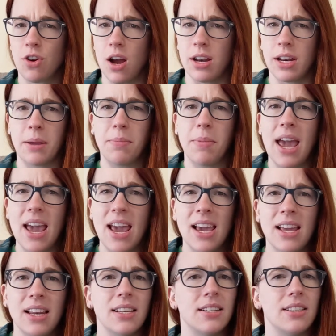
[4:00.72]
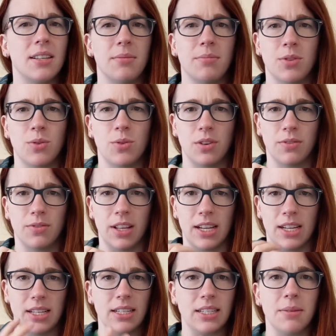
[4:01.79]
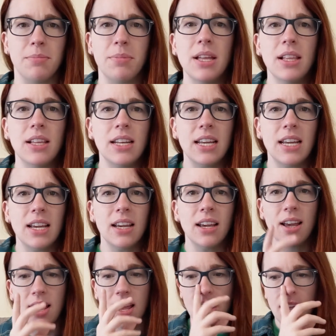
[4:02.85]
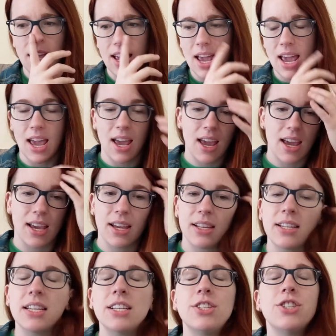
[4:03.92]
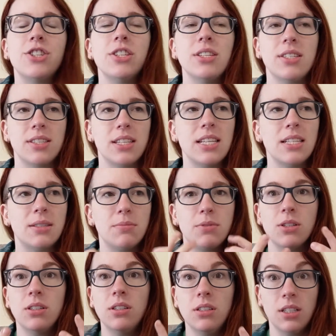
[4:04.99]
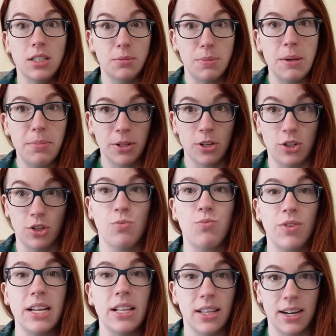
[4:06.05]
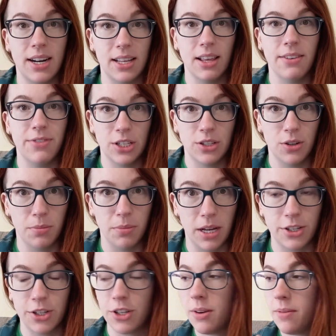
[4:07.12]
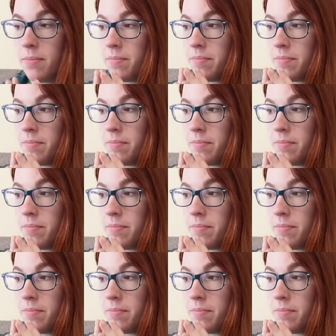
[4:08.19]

chronic pain and some sort of like disability. And it's just these people are so real, and I love it so much.